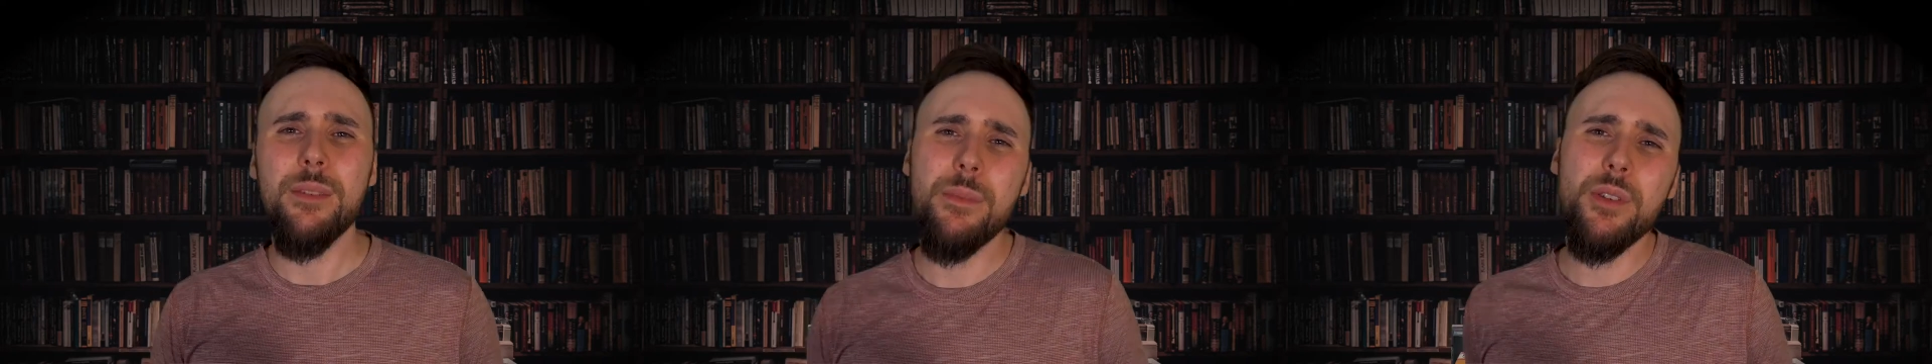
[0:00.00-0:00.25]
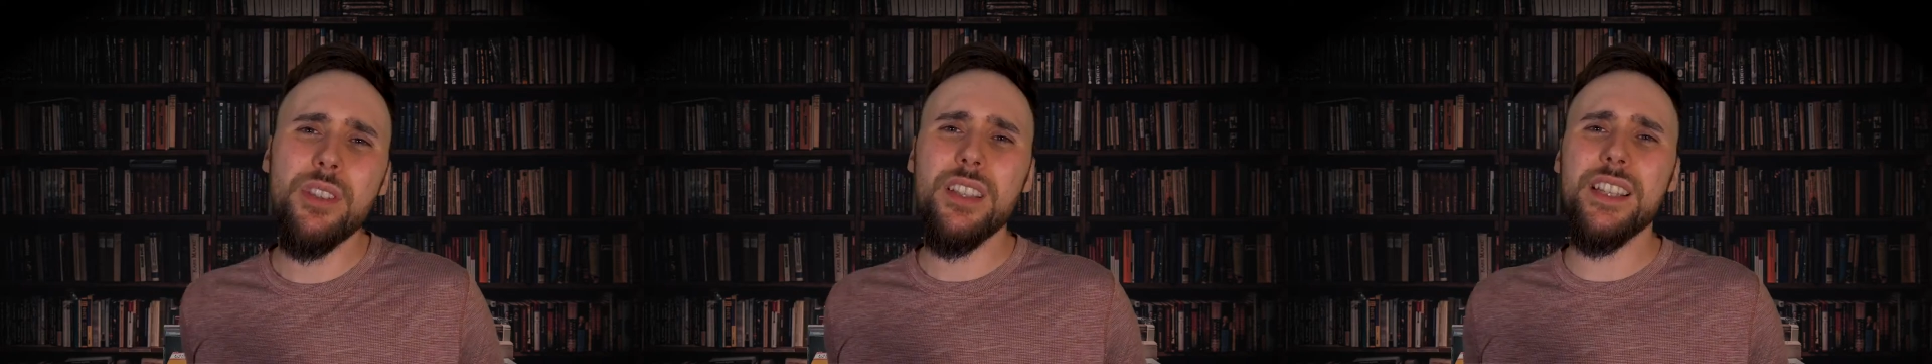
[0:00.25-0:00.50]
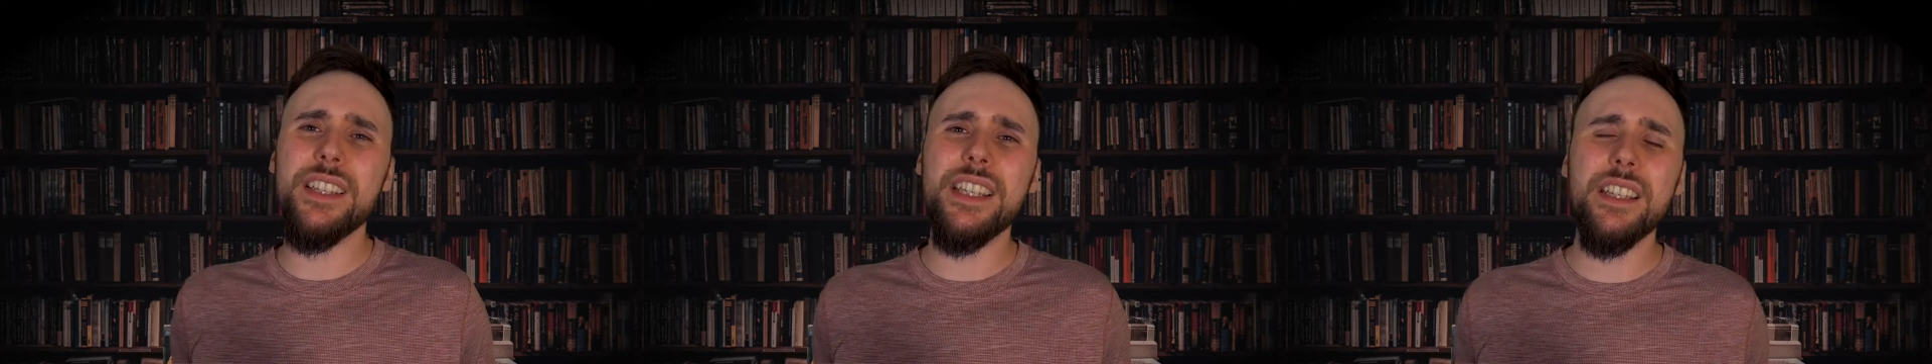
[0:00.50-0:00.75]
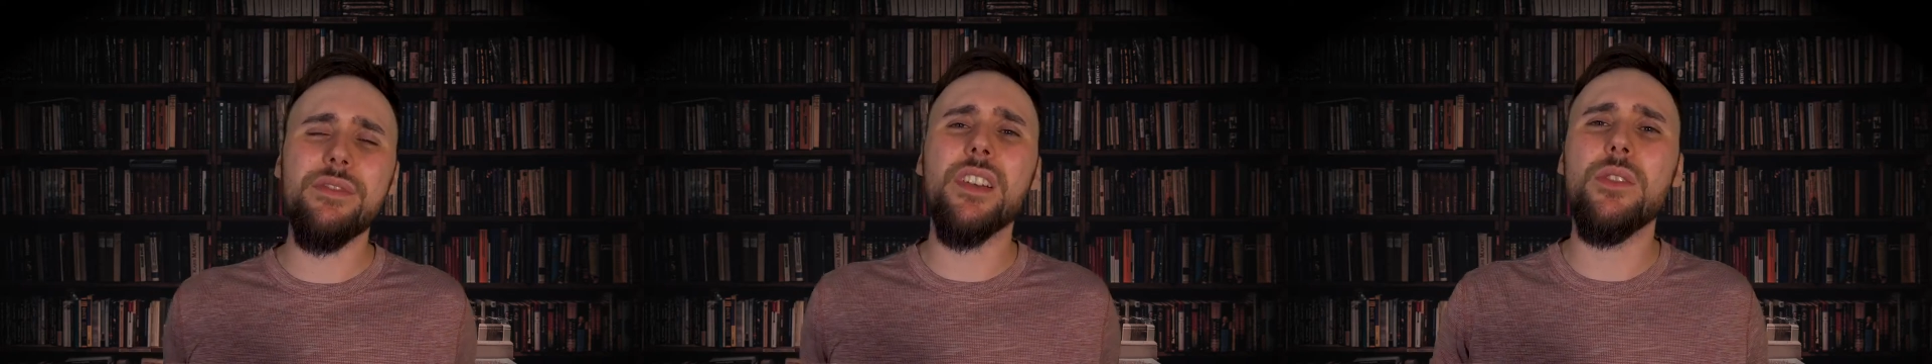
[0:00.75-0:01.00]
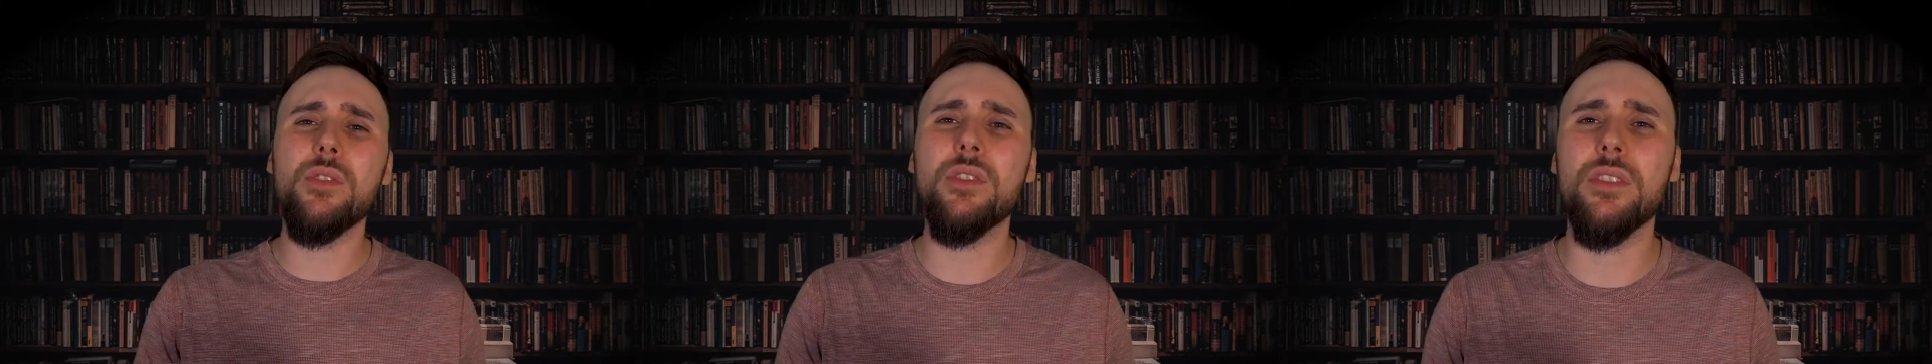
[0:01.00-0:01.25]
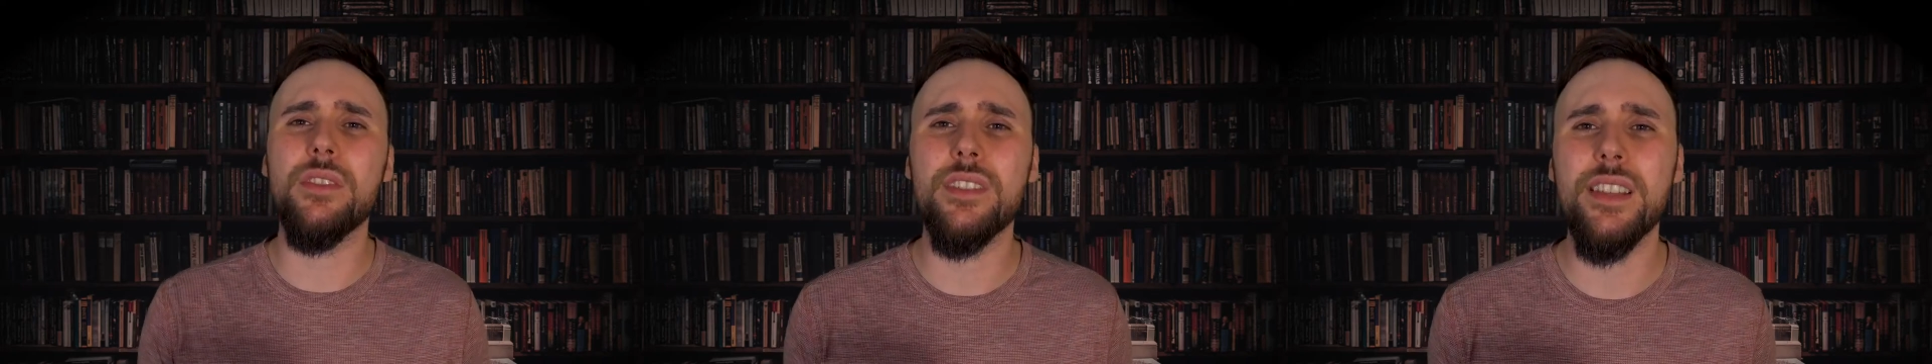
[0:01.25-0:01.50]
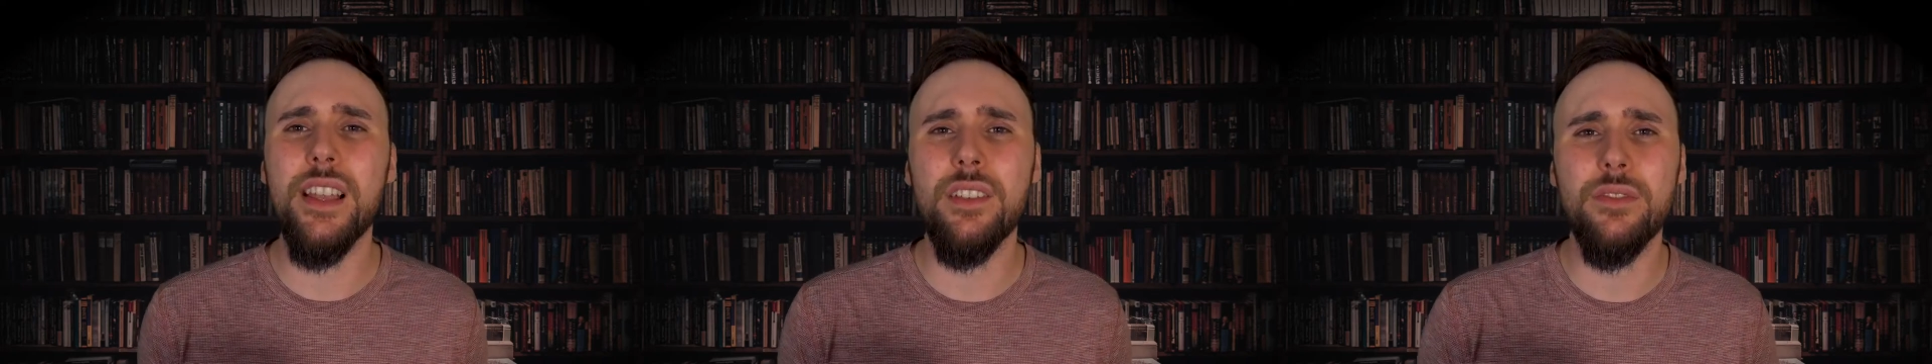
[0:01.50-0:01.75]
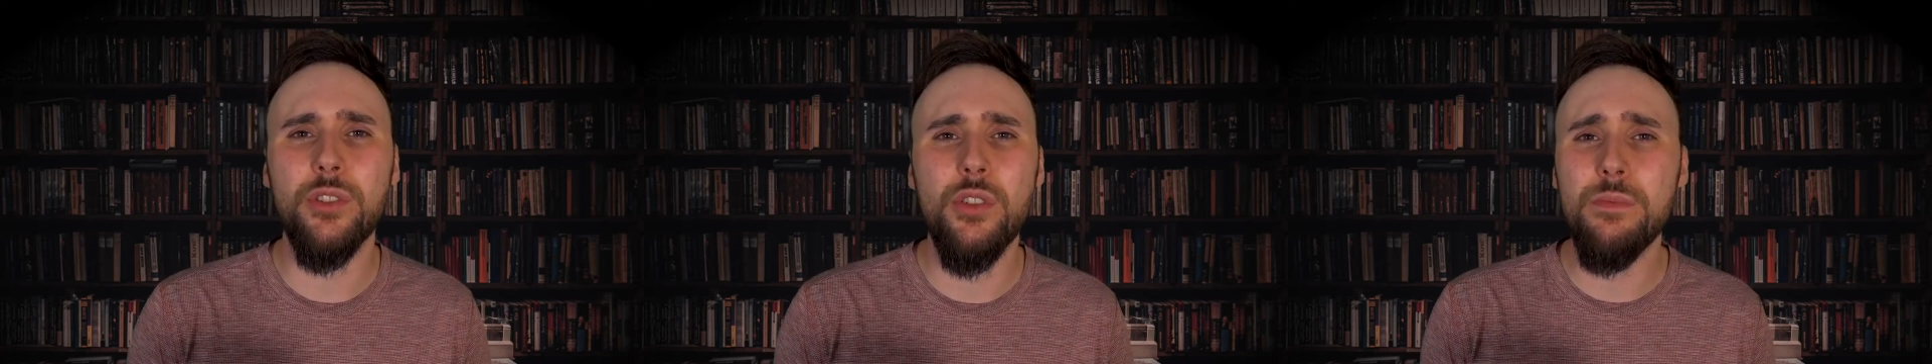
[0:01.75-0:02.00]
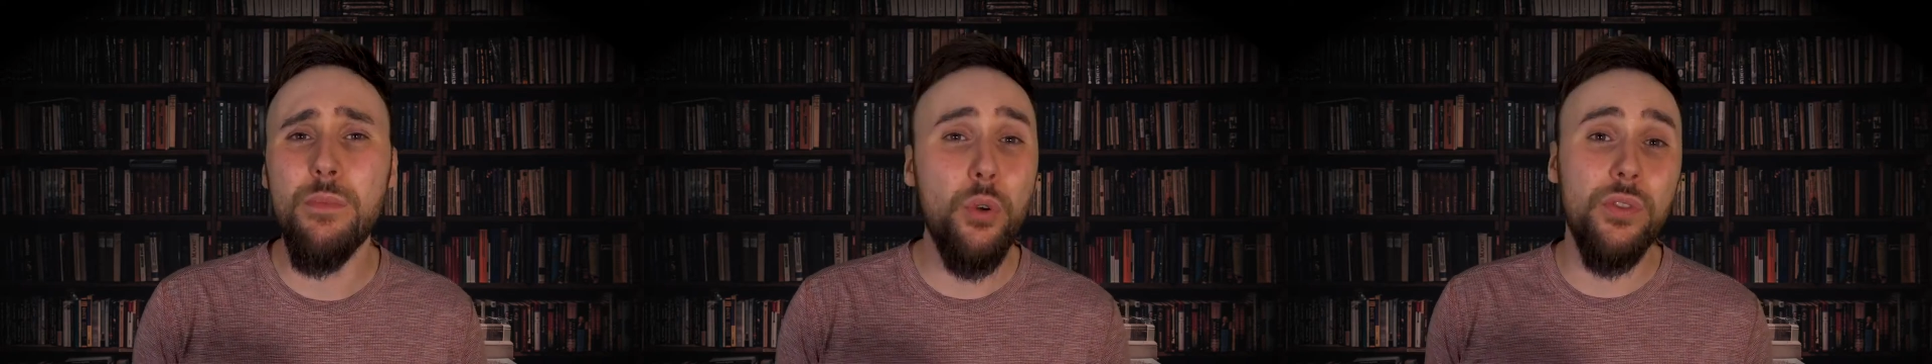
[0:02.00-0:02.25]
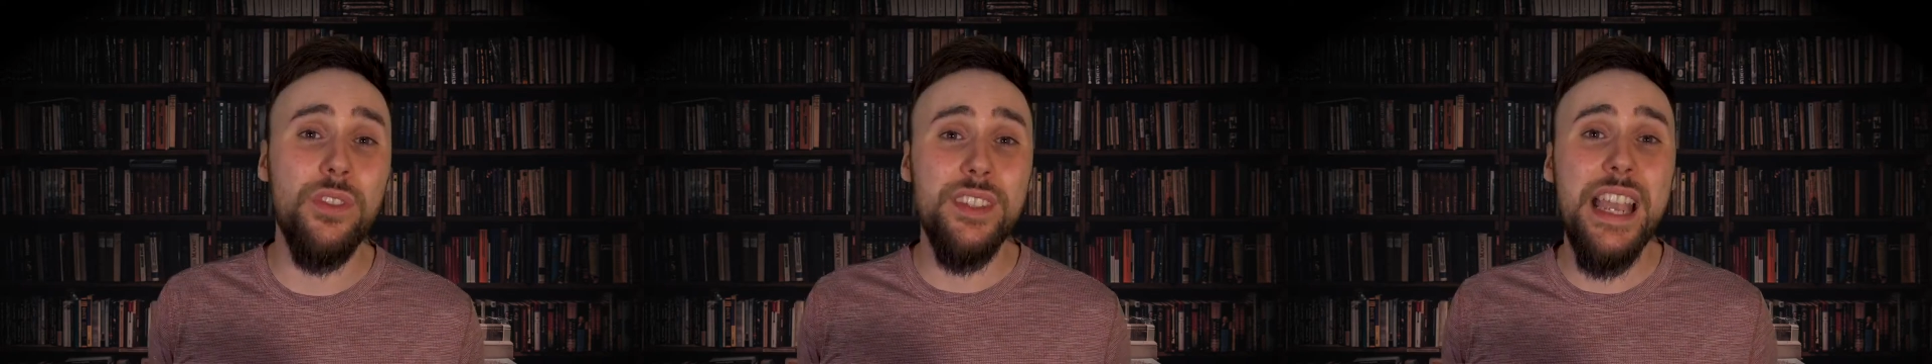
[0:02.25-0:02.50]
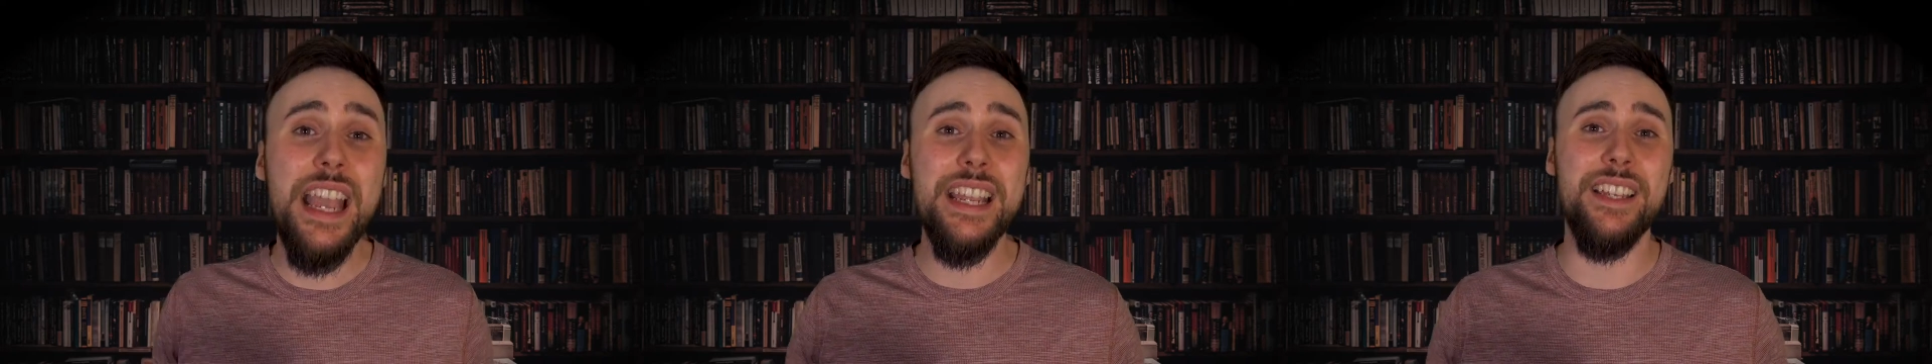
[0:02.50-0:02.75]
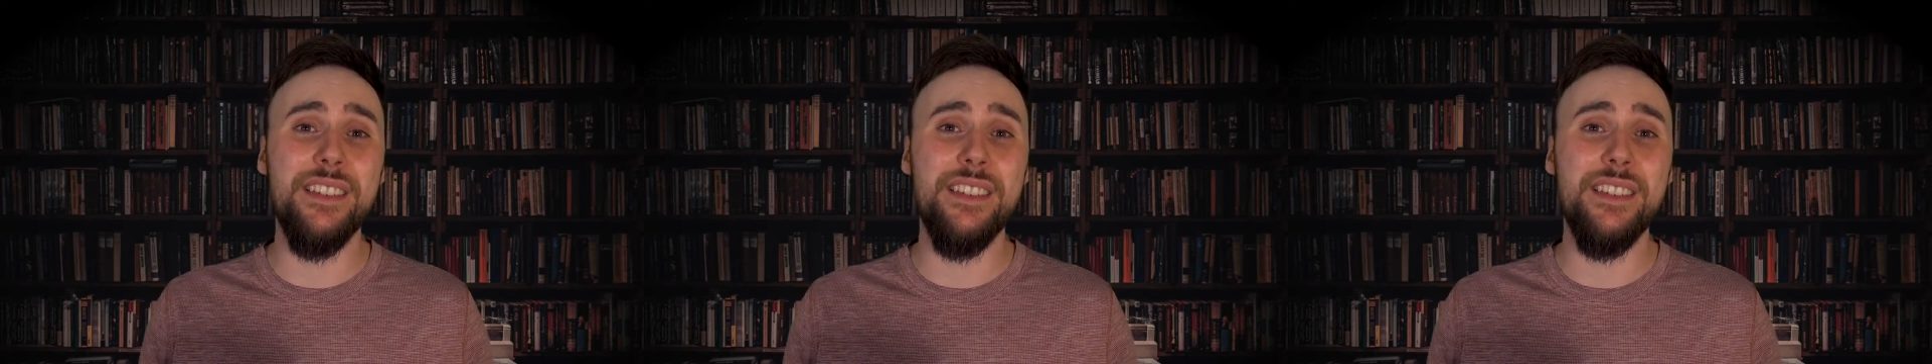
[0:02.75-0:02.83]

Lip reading: mostly an evolution to that of our own modern day